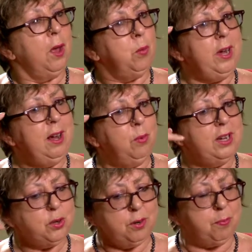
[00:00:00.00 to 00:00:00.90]

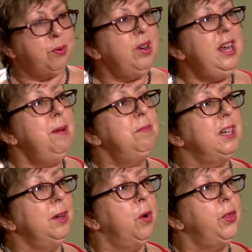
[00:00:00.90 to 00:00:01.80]
we're sort of
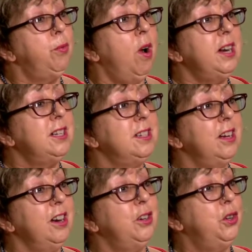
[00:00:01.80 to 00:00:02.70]
preempting what the writers are
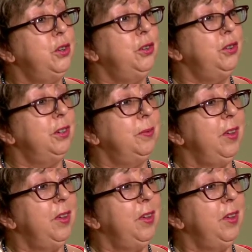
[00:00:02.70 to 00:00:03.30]
going to do.